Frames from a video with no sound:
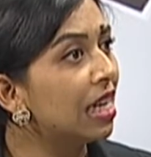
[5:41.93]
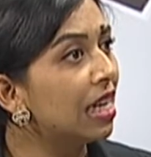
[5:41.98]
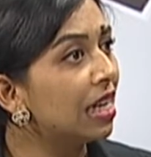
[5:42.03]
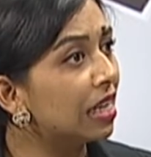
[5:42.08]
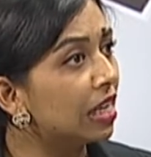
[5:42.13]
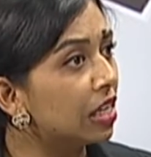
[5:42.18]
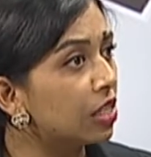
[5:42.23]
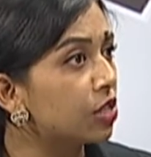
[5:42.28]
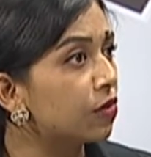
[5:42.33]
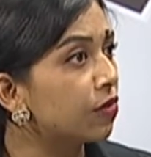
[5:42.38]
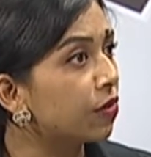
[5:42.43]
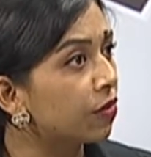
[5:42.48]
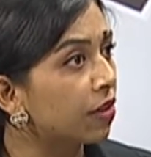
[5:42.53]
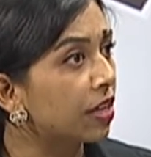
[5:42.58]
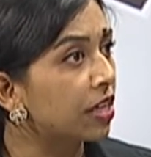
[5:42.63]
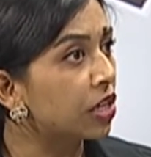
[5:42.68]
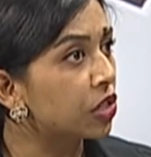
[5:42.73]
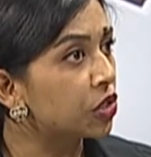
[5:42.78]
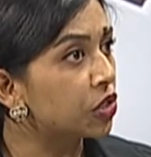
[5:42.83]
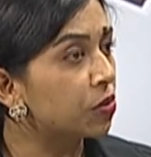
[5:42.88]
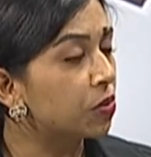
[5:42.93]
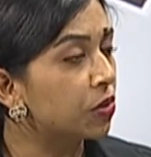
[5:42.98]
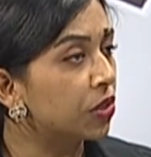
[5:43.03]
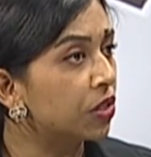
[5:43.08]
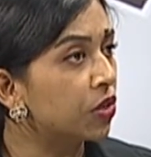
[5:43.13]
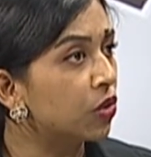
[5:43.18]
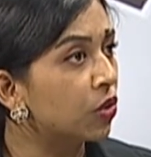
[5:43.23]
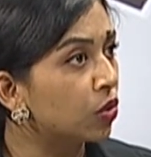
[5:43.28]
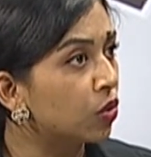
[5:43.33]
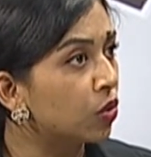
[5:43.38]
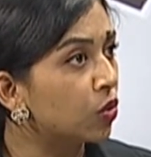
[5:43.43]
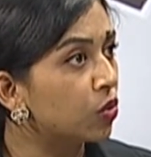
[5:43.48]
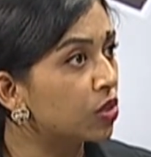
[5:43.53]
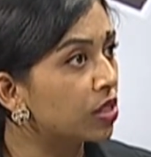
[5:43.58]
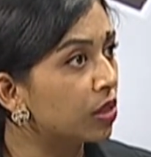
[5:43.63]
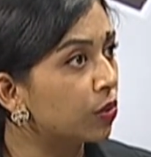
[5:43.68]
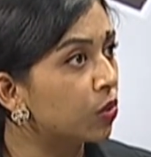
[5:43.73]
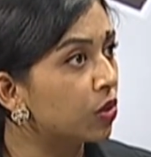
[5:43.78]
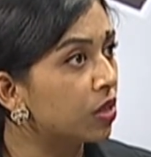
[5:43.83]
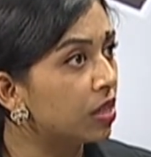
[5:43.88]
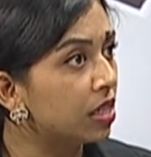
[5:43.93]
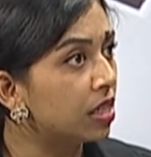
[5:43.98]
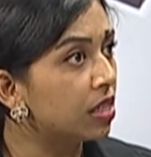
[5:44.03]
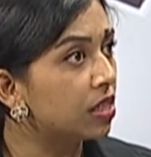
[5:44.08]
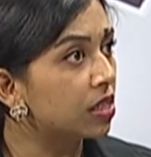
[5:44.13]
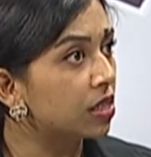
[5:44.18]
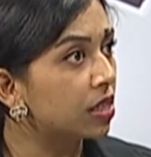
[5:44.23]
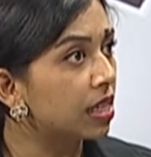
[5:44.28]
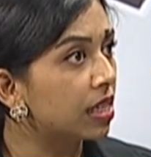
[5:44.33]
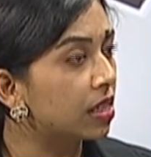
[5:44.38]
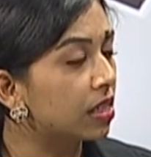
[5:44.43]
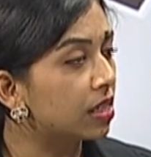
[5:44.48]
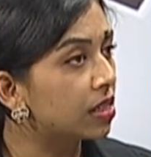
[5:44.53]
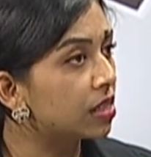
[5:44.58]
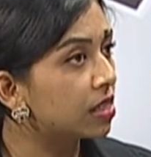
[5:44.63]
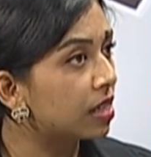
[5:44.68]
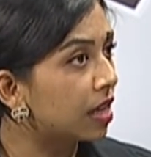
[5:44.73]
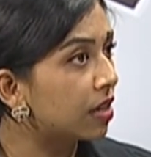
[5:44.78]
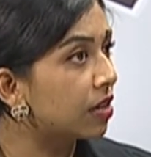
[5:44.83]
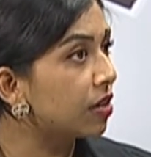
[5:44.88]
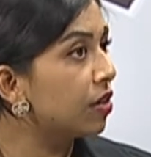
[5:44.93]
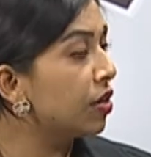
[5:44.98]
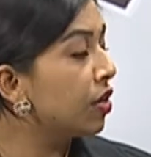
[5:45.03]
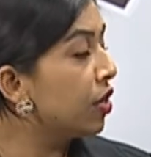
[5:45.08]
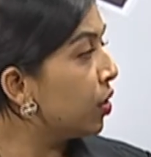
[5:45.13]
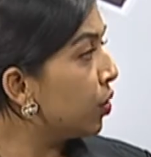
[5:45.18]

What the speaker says: less of a financial burden on those that would need to get started